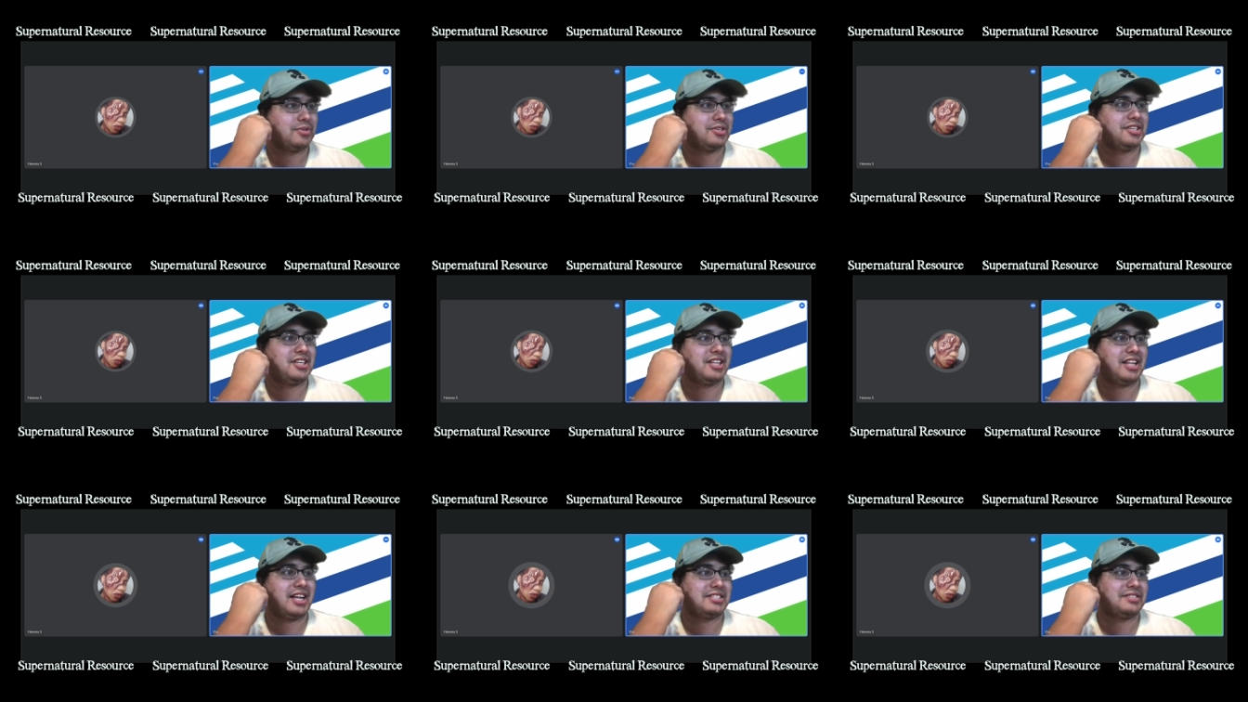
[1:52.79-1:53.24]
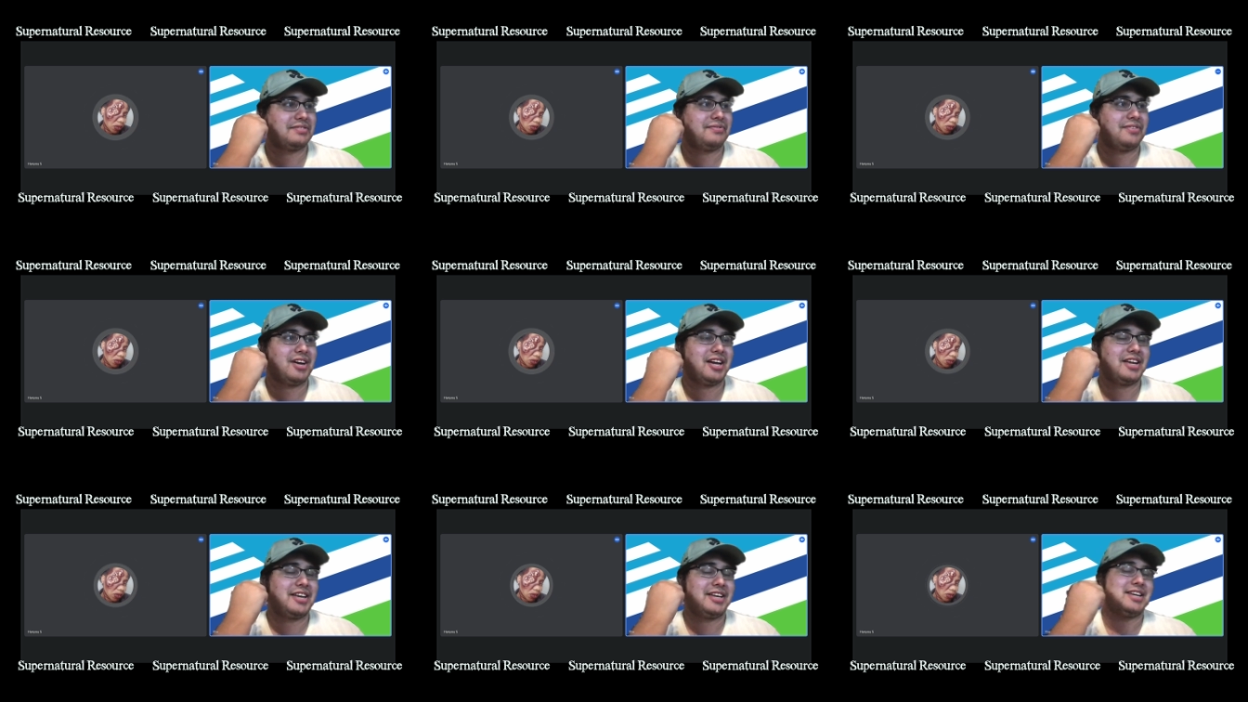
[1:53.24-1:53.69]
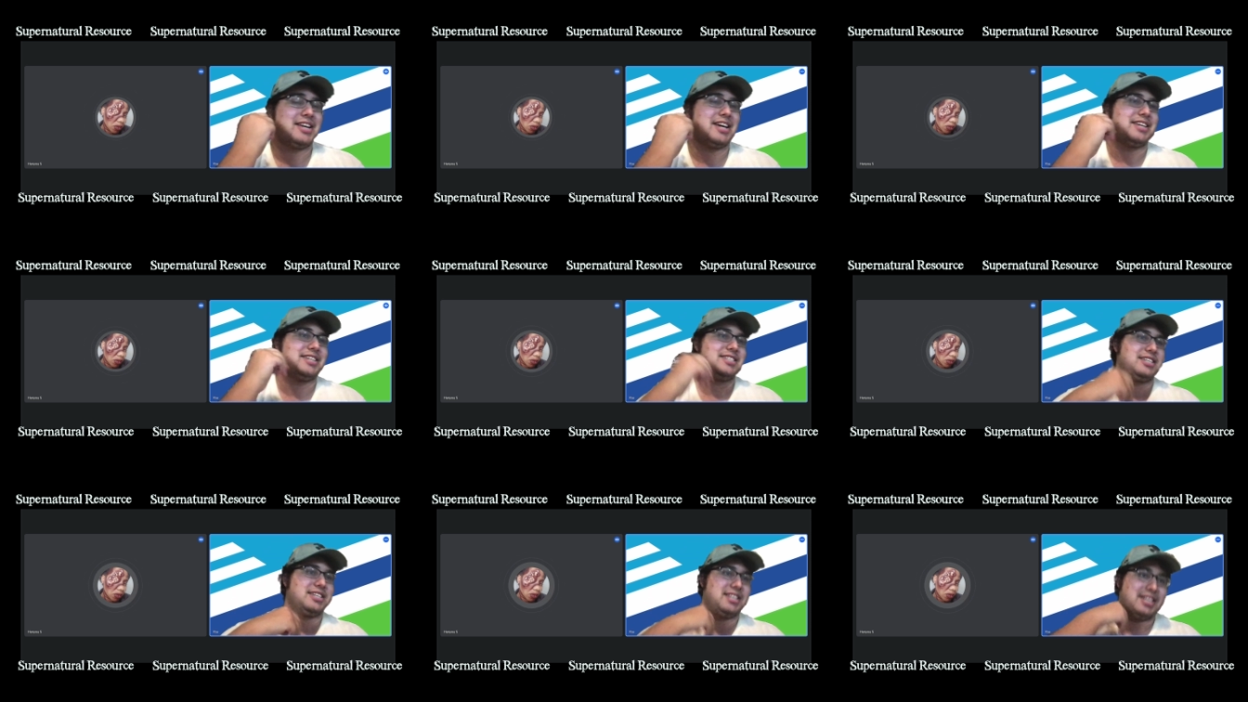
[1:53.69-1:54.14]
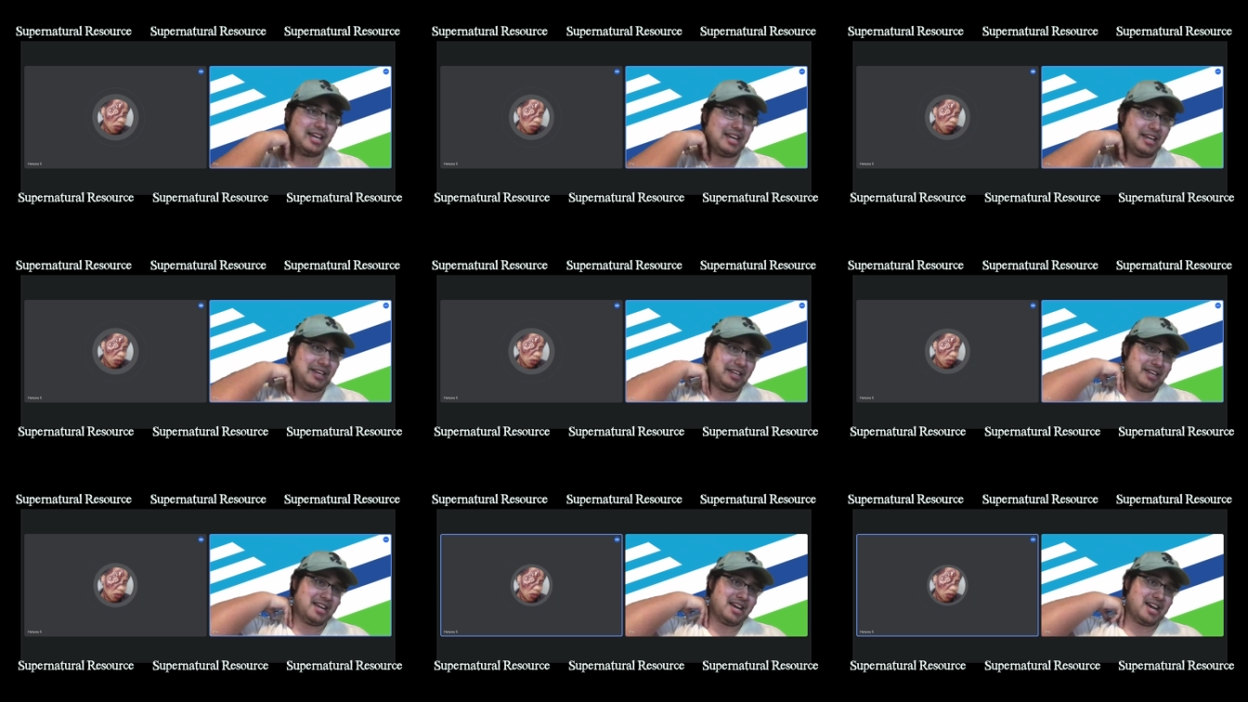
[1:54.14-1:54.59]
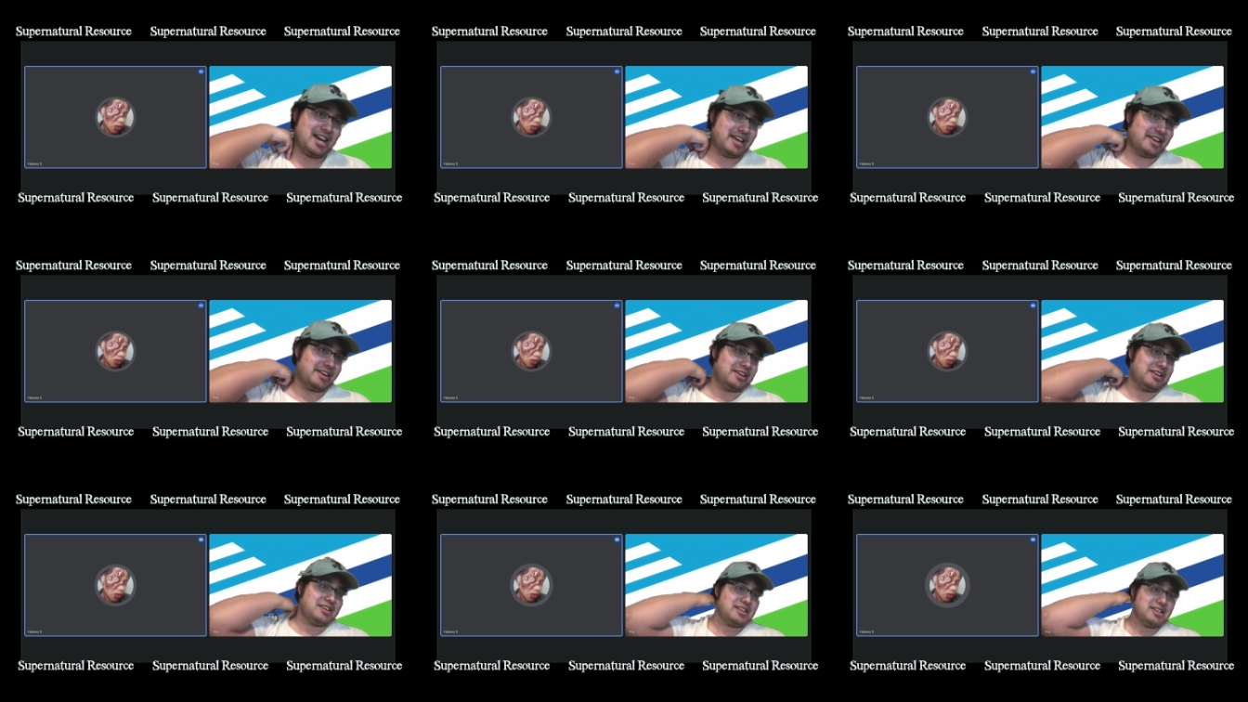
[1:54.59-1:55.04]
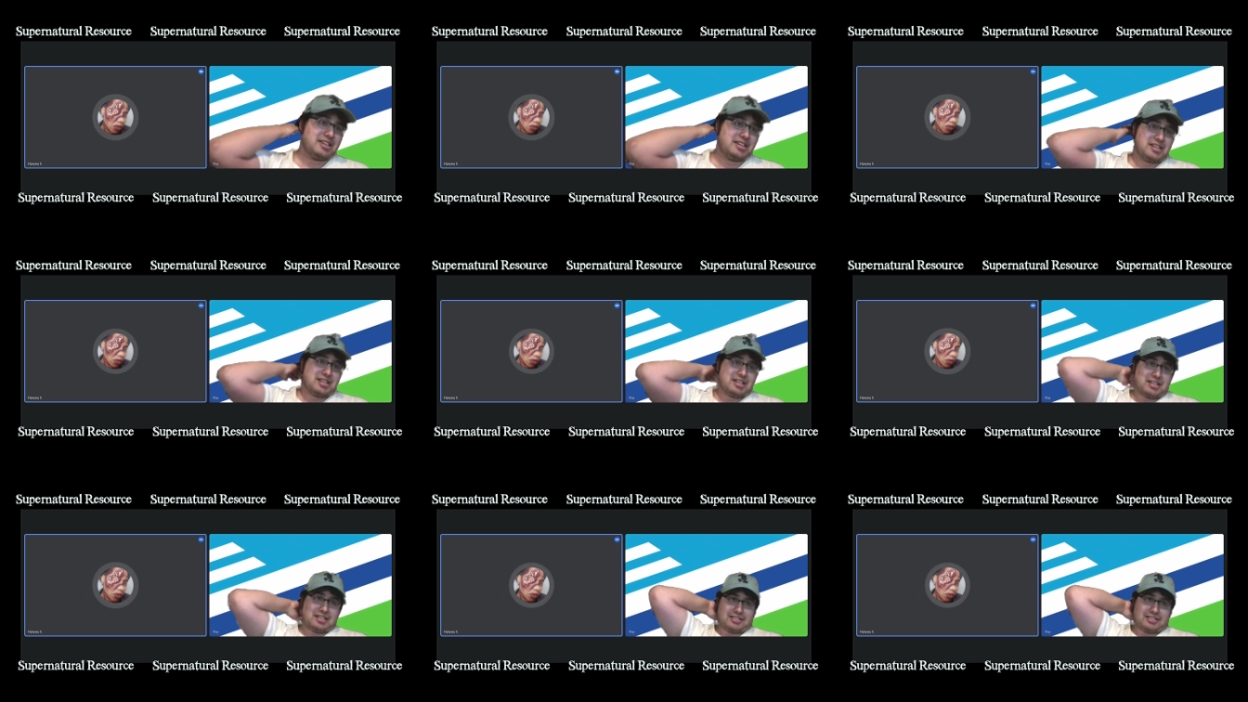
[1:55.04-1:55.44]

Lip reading: declassified in 1999.